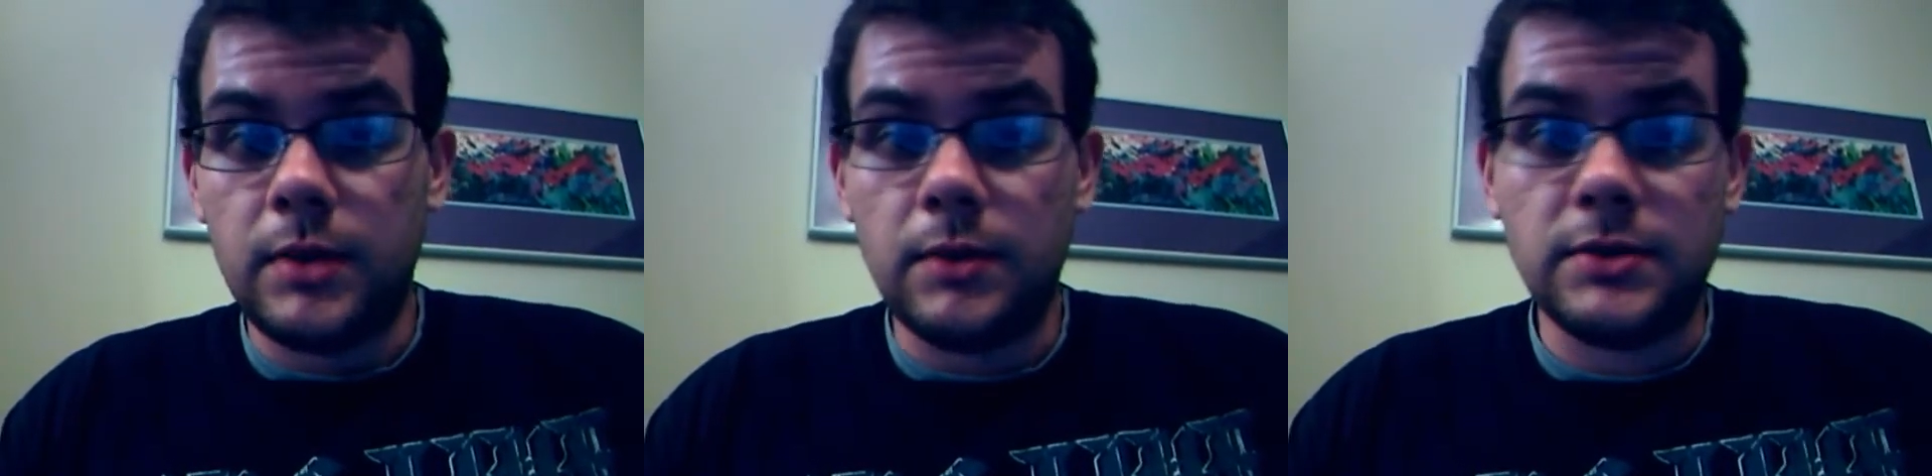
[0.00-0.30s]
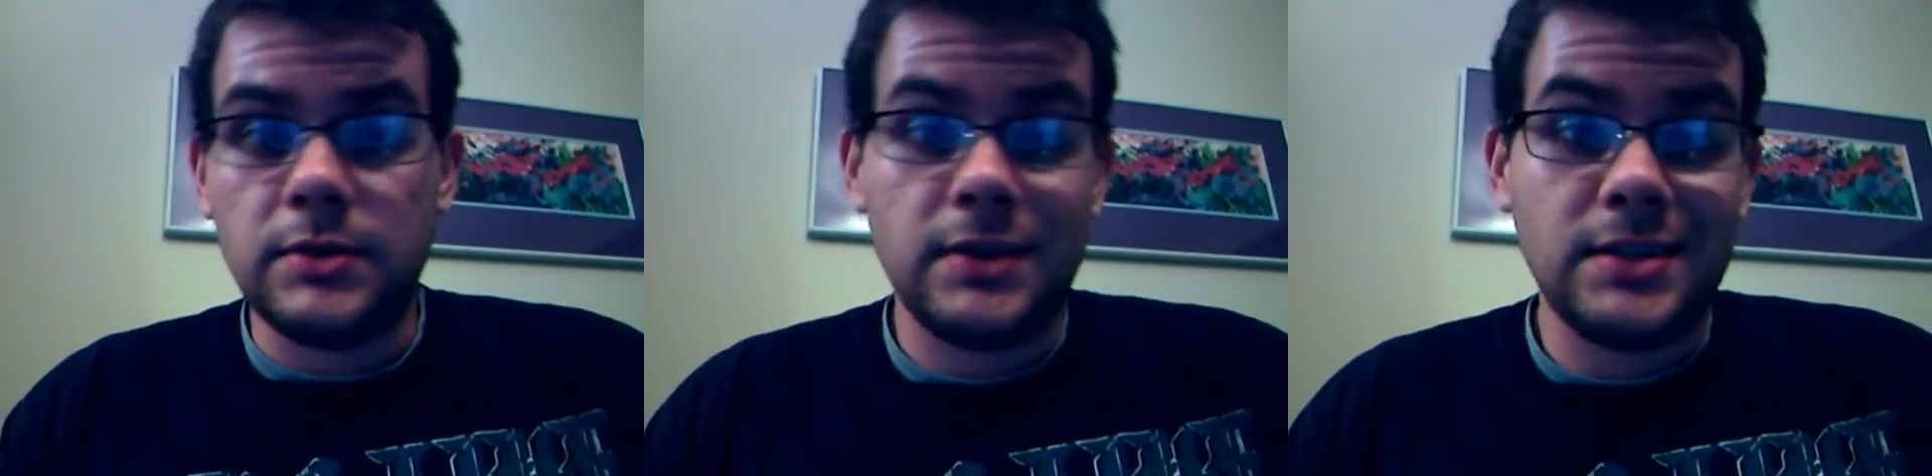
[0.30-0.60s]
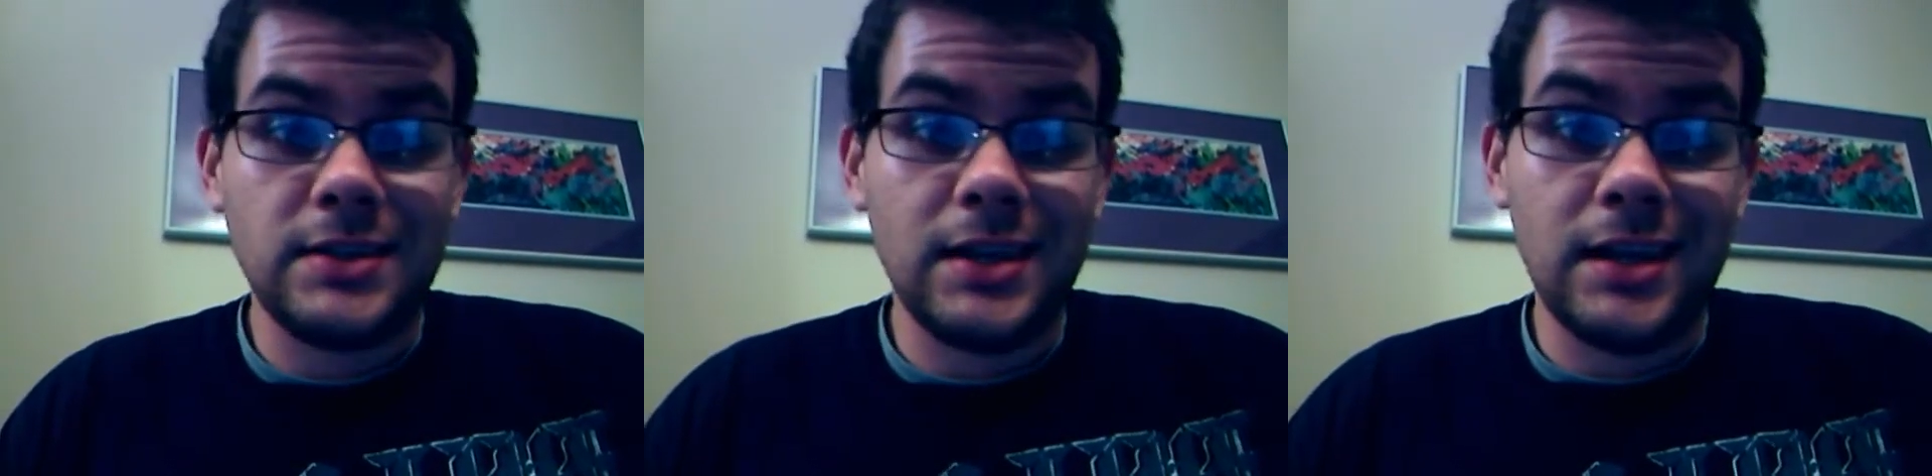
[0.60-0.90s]
He was
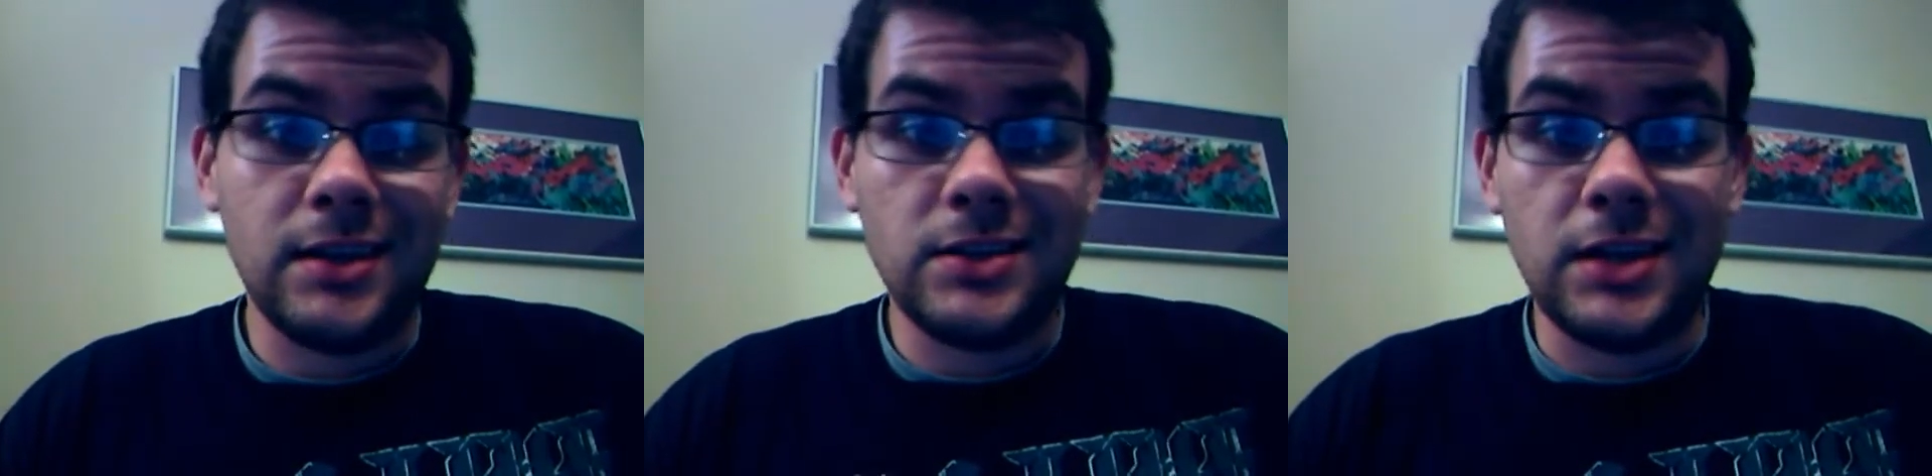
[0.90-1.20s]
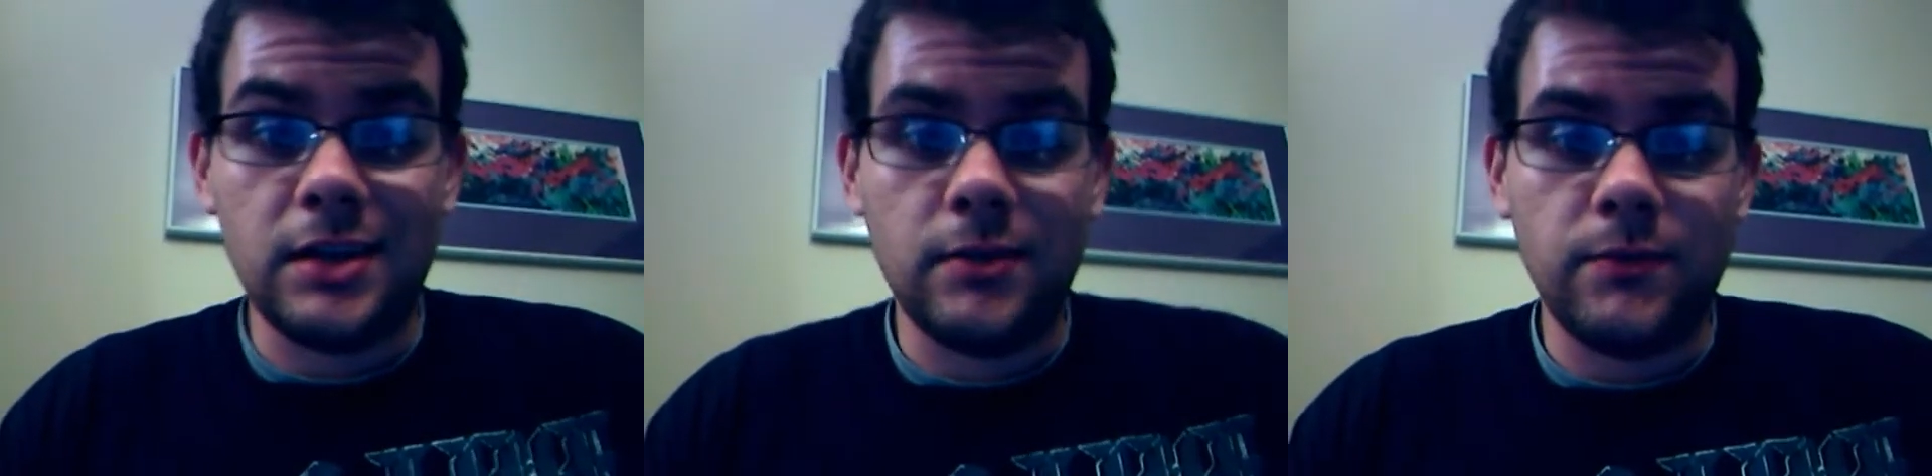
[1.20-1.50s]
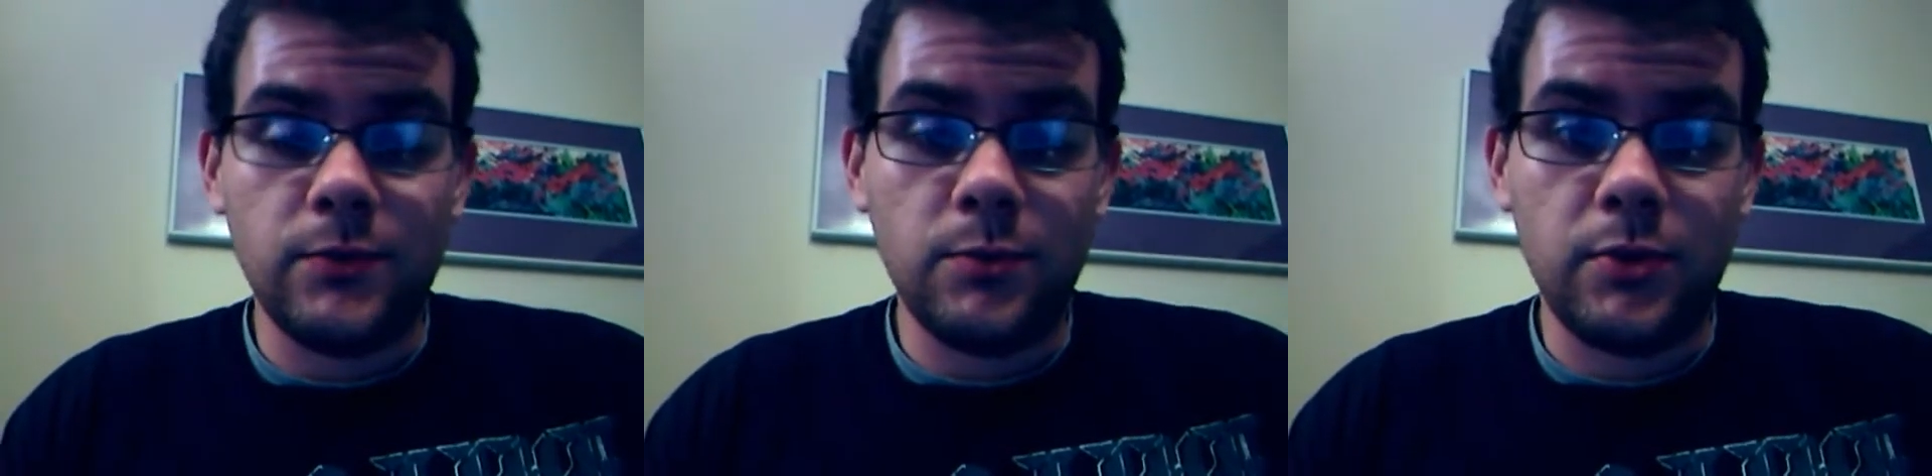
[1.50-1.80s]
investigating a chain of food